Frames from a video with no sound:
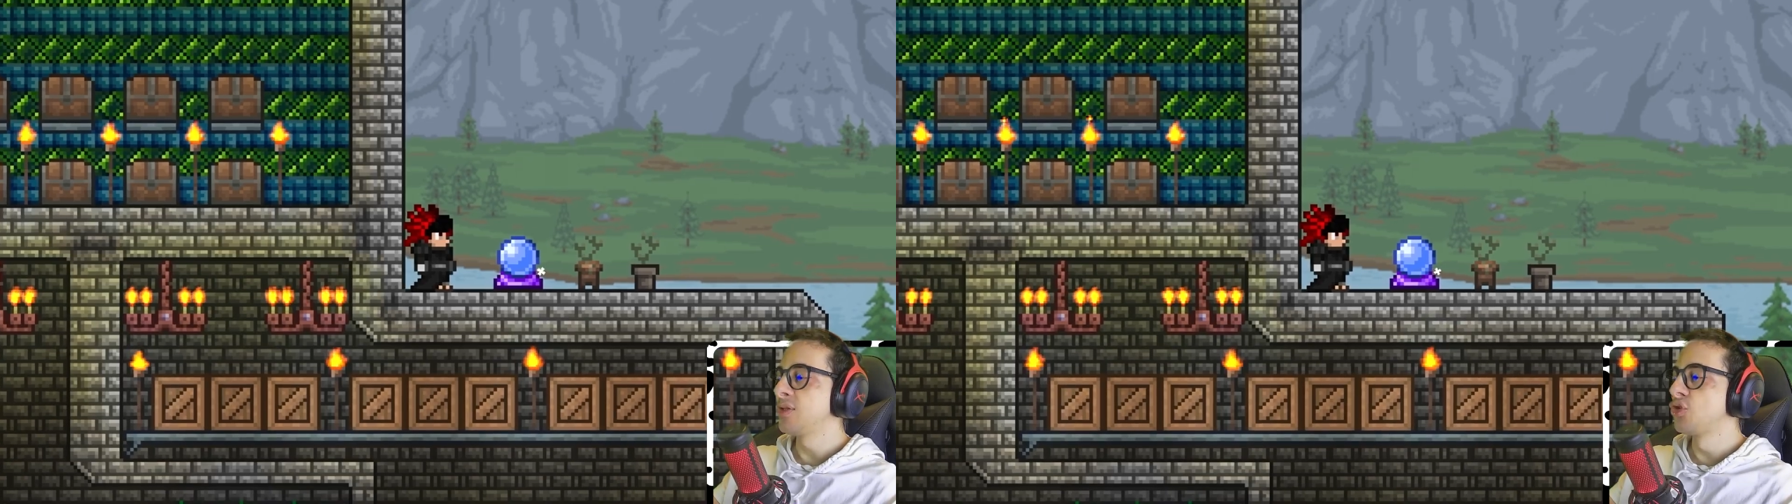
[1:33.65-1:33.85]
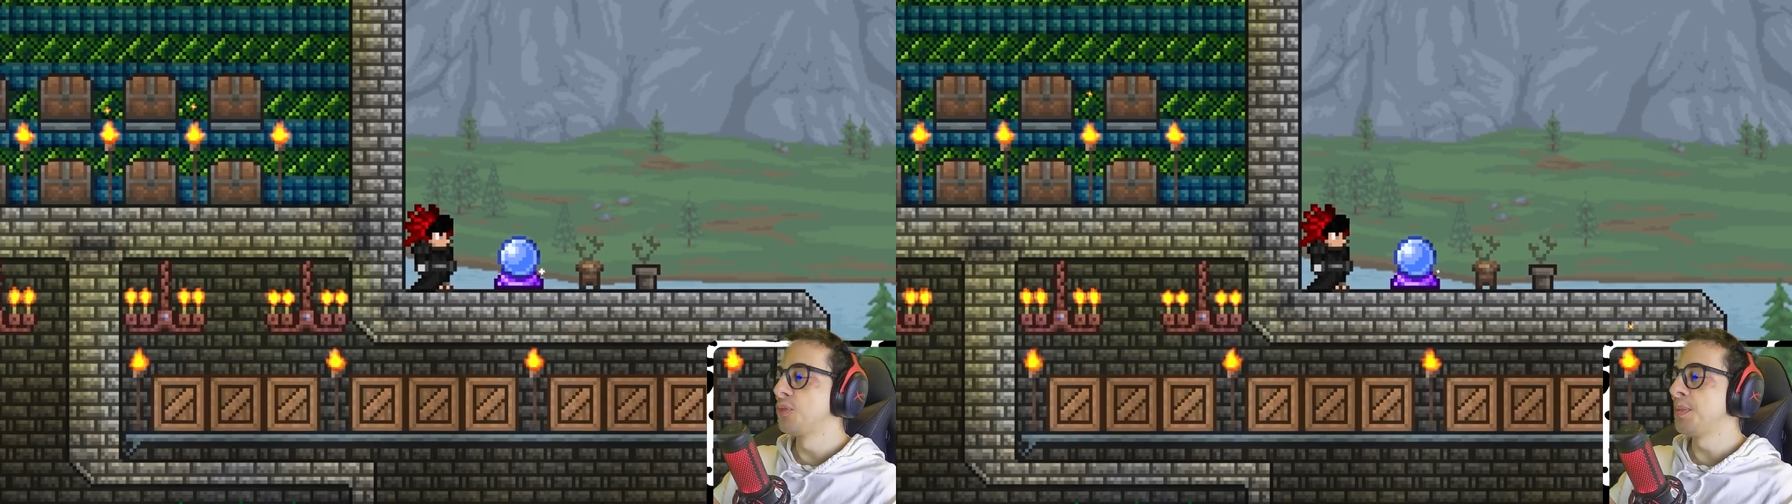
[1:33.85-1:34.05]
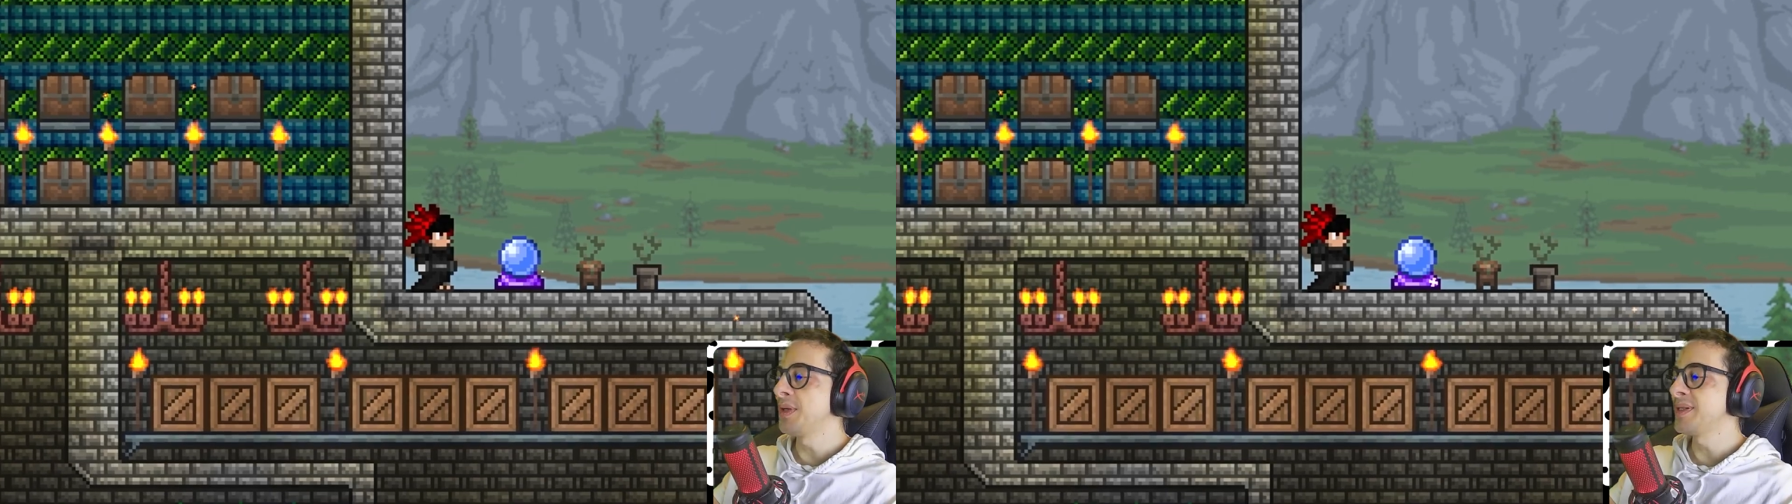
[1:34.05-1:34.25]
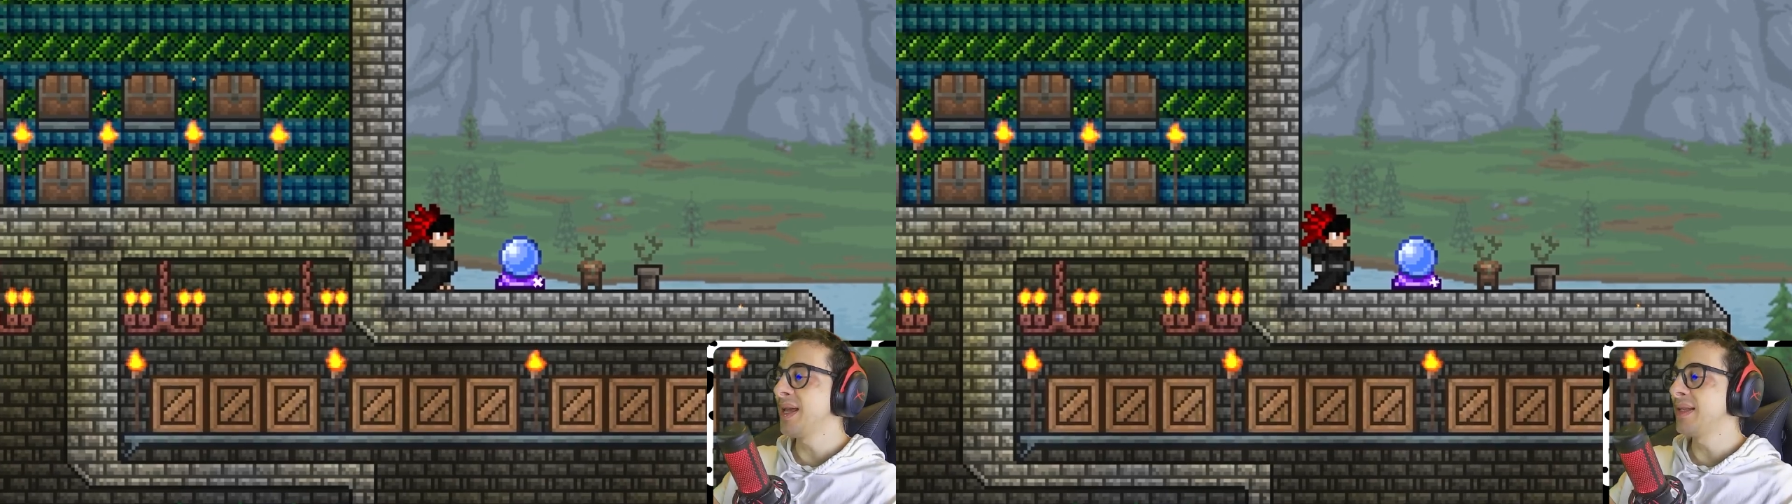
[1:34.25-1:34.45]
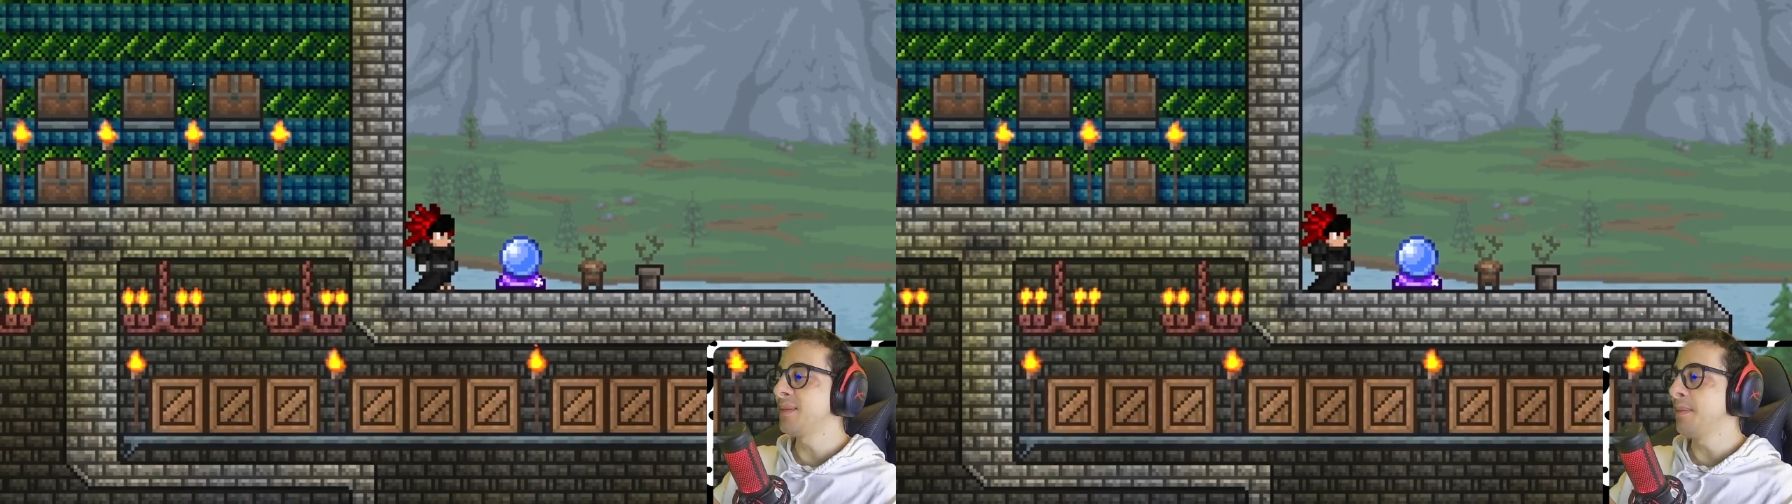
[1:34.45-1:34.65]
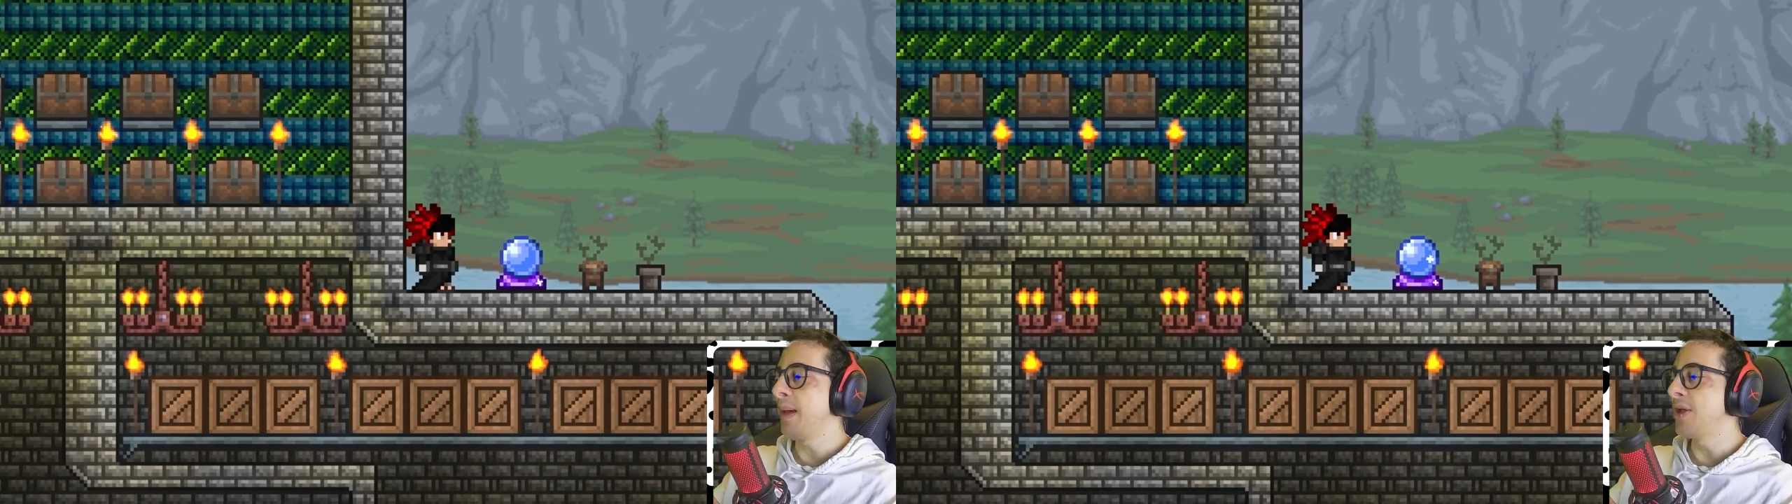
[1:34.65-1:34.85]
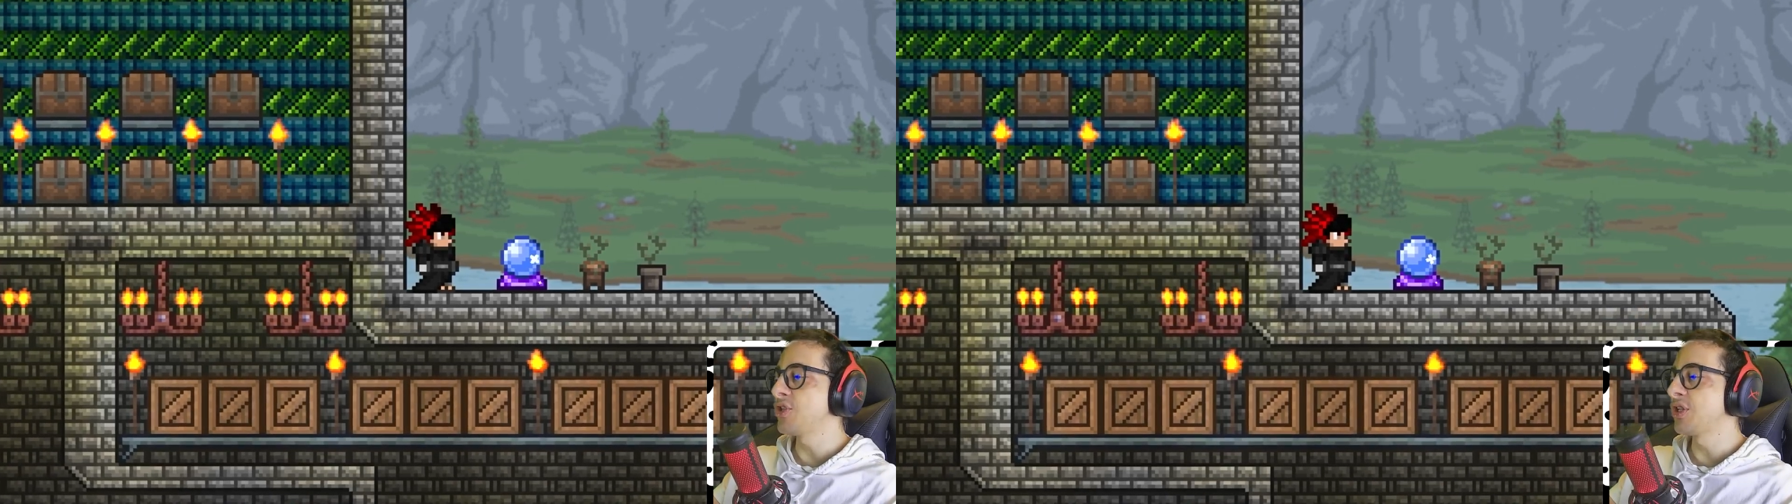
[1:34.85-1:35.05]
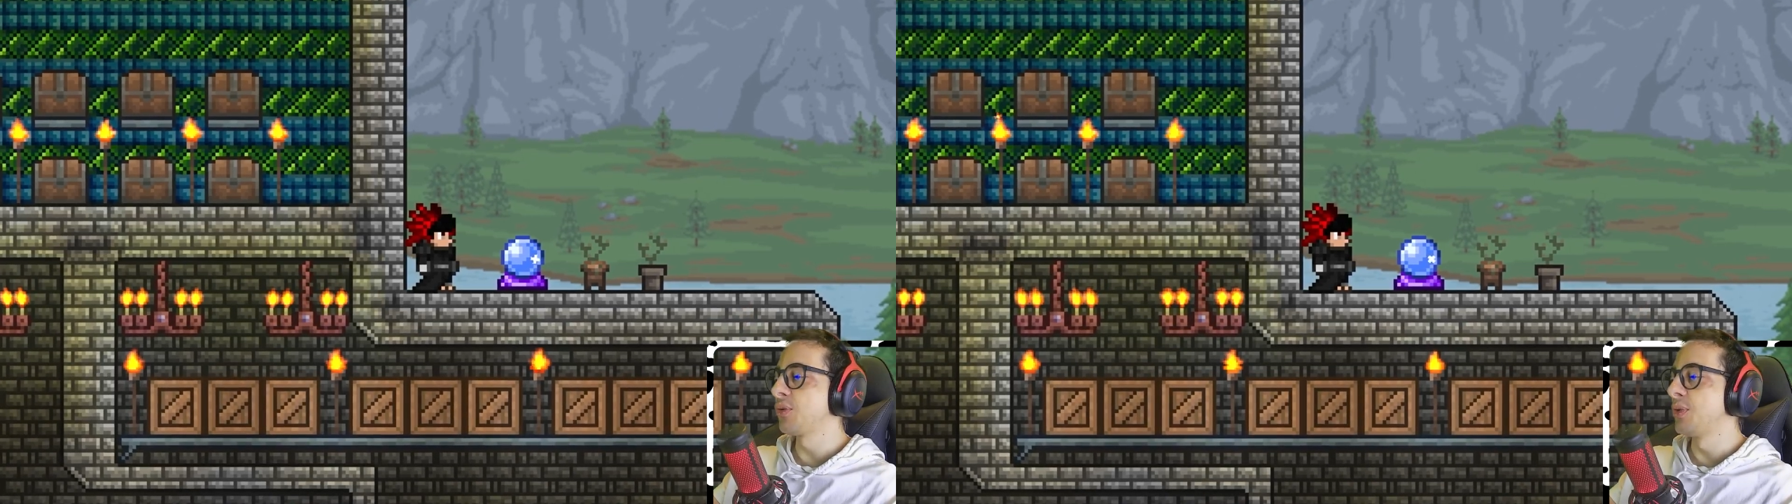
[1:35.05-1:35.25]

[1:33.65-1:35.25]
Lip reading: 2% magic